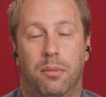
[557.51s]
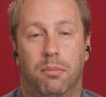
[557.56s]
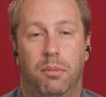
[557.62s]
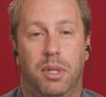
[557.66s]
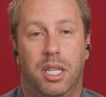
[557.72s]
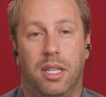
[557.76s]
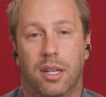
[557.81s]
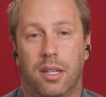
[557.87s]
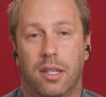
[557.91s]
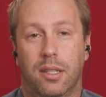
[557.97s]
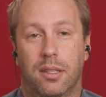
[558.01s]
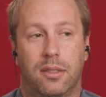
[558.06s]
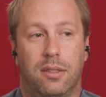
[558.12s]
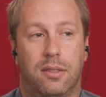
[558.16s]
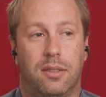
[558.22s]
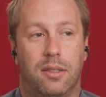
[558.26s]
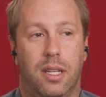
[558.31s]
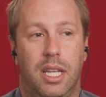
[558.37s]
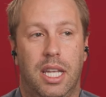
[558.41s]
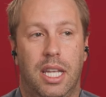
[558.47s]

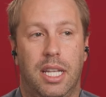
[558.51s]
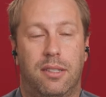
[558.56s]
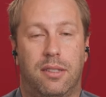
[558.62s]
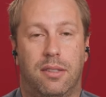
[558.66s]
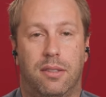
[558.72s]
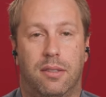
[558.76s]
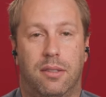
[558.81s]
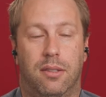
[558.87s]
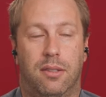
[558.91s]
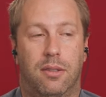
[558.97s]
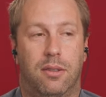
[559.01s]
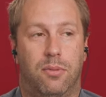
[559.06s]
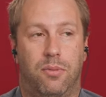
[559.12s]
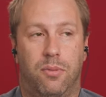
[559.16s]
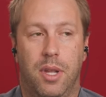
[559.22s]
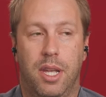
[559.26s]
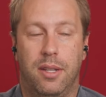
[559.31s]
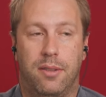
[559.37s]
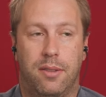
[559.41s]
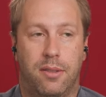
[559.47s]
because it's
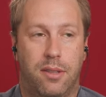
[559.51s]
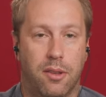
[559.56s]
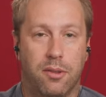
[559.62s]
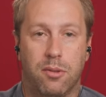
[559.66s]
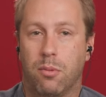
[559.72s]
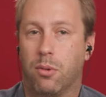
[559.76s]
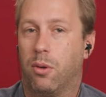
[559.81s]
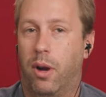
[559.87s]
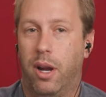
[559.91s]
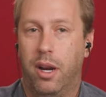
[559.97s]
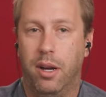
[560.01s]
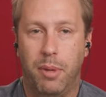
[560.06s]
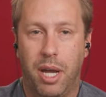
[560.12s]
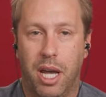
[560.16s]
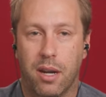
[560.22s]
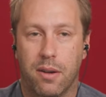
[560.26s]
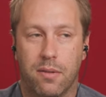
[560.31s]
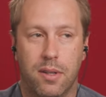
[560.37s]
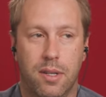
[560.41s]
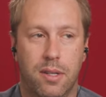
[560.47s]
it doesn't require
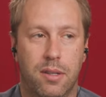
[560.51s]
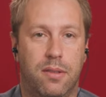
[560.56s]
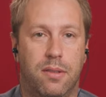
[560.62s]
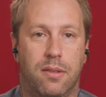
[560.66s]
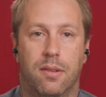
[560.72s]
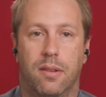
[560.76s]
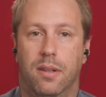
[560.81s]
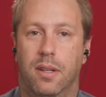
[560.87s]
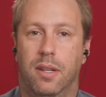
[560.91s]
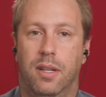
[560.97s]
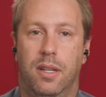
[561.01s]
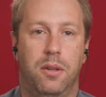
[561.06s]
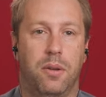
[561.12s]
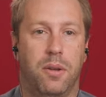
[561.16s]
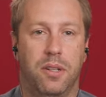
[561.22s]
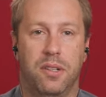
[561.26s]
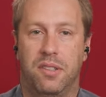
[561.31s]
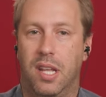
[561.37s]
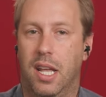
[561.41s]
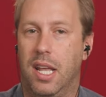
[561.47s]
batteries. You
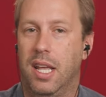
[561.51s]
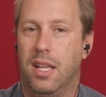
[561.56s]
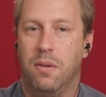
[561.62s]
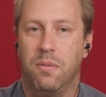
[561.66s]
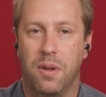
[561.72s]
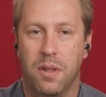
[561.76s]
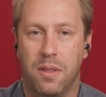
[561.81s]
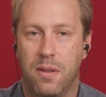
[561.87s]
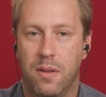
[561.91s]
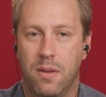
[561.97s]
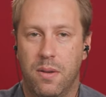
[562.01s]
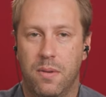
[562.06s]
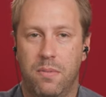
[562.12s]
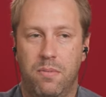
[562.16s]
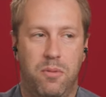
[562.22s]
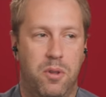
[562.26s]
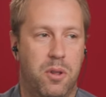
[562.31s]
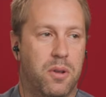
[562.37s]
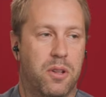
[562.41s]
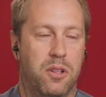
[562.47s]
can take mm-hmm. it with
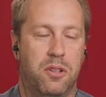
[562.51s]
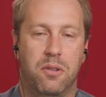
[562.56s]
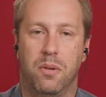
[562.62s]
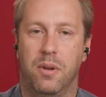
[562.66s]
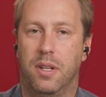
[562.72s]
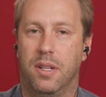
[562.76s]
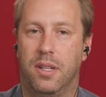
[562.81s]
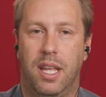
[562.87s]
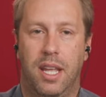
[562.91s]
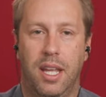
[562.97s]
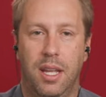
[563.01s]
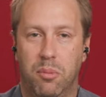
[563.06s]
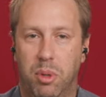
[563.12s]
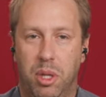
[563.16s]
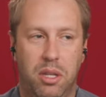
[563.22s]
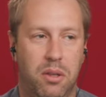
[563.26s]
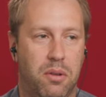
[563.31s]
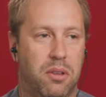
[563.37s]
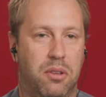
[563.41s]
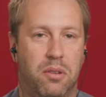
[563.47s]
you. You can do it mm-hmm.
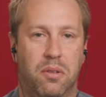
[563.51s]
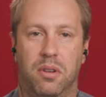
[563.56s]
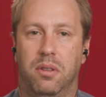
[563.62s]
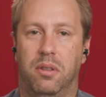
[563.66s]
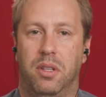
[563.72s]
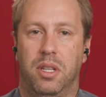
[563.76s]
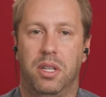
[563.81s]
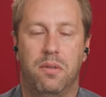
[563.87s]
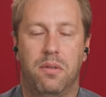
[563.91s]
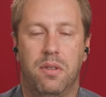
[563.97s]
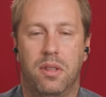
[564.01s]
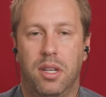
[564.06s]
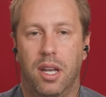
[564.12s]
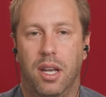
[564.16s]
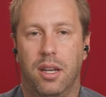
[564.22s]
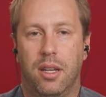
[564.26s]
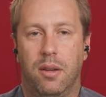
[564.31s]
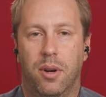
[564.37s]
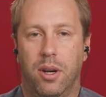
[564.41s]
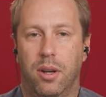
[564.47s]
camping. You can do it literally
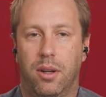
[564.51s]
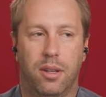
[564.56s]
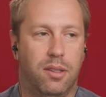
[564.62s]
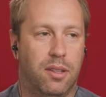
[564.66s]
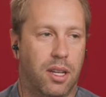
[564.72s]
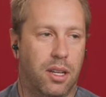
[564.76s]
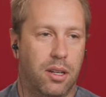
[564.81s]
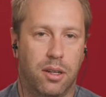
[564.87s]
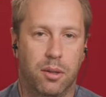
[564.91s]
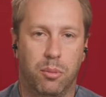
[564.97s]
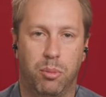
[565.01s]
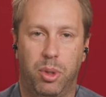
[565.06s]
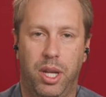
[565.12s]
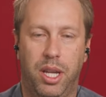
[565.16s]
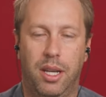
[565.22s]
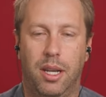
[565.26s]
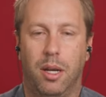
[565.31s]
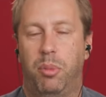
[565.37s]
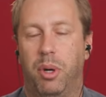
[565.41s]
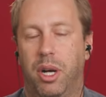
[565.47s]
anywhere. You can take it on a
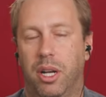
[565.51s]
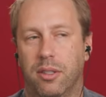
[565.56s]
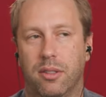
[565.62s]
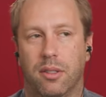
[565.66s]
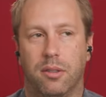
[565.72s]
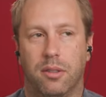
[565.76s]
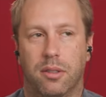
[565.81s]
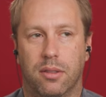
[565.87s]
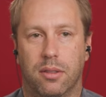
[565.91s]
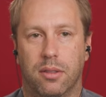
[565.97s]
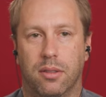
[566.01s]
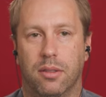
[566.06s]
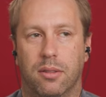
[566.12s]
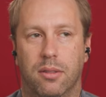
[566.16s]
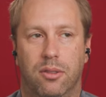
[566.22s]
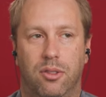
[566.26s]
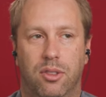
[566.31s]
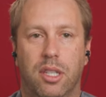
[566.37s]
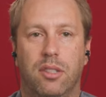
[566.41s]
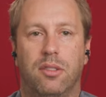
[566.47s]
plane. Now puzzles,
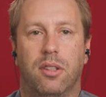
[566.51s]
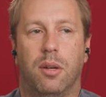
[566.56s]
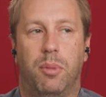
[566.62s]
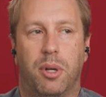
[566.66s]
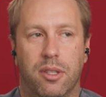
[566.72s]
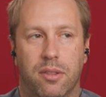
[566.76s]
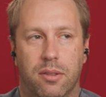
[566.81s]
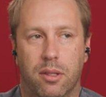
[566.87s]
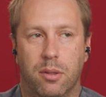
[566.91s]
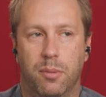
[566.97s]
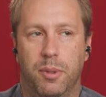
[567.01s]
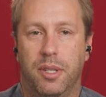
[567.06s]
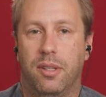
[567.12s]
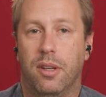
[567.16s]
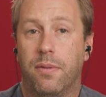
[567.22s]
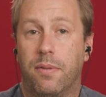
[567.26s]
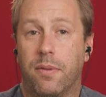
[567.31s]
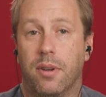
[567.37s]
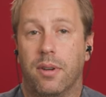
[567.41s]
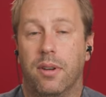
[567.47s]
jigsaw puzzles, a little bit
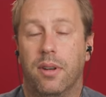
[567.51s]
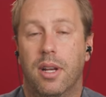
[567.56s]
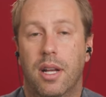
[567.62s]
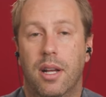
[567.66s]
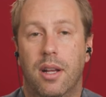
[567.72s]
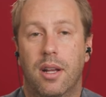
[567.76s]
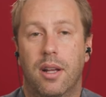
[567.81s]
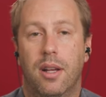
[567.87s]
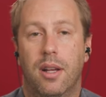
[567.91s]
different. Mm-hmm.